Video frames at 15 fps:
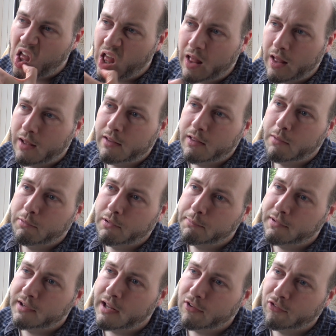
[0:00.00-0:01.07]
A couple of
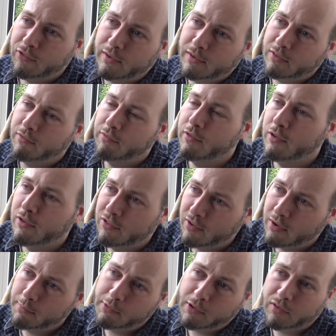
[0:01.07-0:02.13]
pedestrians. The first
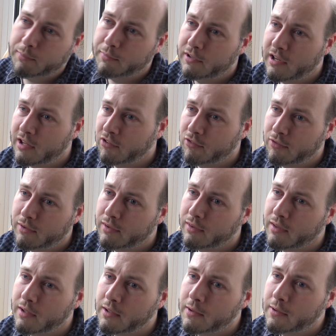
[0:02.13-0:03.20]
time there was a pedestrian